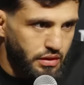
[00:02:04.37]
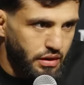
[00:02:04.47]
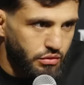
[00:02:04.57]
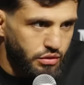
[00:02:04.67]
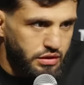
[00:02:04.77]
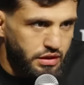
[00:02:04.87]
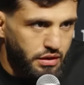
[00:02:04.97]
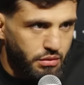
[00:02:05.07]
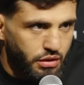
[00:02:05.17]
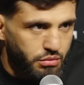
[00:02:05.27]
I want to
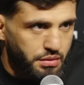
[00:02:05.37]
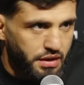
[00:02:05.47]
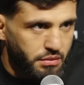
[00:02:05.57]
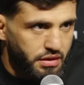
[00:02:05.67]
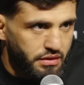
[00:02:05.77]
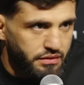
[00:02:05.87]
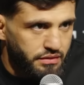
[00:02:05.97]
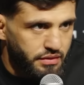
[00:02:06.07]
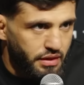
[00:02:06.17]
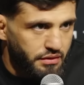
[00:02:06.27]
say about BMF.
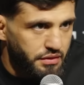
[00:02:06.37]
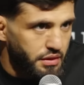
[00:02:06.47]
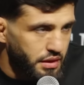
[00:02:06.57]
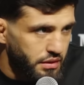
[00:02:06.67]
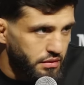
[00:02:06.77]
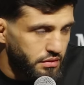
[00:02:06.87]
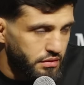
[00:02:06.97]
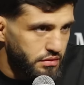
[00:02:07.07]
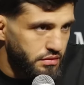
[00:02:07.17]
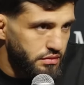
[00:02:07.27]
I feel like
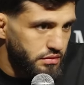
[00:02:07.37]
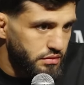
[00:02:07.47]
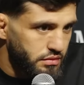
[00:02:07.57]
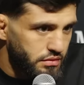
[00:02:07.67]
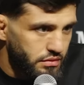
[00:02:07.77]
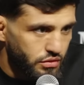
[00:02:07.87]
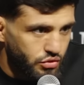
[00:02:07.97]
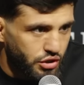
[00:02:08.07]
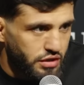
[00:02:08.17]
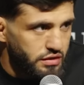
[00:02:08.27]

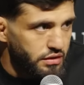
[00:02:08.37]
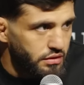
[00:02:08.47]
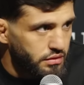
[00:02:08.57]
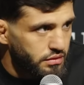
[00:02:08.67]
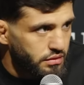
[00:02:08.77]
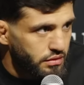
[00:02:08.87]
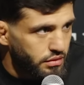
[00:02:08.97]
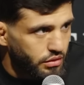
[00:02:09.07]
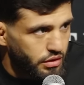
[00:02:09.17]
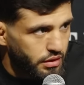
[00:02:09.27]
Justin
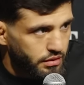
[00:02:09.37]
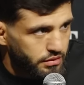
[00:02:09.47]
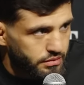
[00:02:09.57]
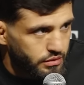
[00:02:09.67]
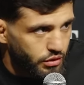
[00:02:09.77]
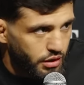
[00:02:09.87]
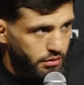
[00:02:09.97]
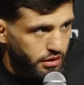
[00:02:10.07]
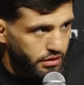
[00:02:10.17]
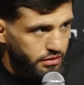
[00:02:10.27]
gonna knock
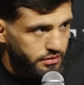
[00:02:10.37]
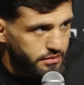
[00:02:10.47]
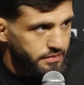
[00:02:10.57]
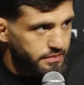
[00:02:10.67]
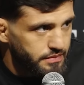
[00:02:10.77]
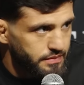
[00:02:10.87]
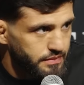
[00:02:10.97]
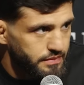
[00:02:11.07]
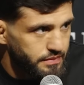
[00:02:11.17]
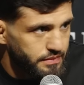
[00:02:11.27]
him out
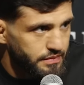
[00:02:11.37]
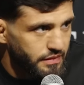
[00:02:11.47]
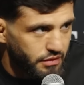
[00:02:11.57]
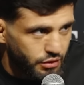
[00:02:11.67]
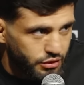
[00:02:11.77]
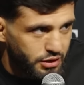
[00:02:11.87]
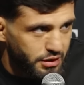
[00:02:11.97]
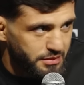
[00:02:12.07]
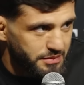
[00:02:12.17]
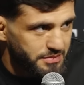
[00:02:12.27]
first
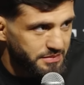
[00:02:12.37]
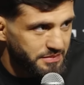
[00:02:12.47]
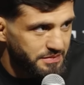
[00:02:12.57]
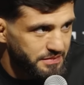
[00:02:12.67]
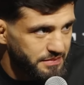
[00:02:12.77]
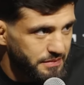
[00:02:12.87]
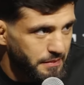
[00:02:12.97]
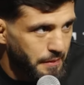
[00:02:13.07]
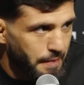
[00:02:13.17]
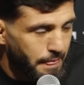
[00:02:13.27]
time.
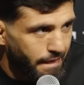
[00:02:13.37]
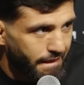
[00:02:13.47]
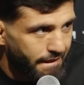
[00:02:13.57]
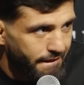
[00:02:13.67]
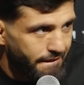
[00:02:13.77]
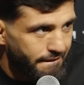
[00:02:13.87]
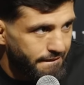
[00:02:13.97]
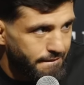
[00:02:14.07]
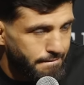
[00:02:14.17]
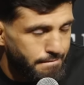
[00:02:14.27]
And what about the uh, the
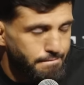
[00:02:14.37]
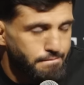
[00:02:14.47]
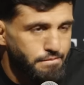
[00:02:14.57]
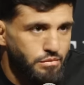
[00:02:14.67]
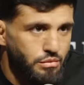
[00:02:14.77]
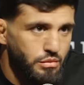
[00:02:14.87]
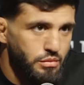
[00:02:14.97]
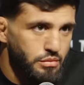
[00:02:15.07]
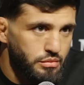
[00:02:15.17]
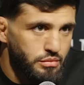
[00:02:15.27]
main event between Alex
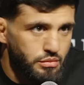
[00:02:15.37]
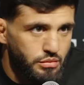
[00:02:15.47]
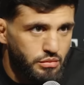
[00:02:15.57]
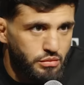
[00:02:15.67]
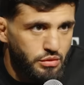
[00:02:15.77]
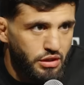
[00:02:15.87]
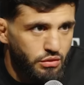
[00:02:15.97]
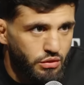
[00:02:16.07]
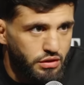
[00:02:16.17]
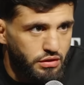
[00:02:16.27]
and Jamal? Main
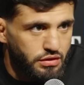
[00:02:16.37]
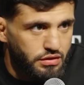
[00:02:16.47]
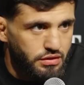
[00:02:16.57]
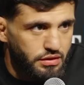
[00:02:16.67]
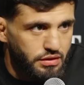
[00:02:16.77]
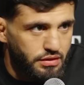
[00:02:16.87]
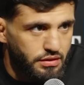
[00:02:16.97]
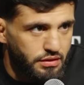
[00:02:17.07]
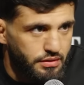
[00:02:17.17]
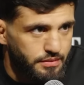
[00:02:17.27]
event is
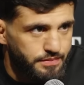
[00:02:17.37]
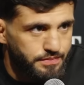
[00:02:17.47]
uh,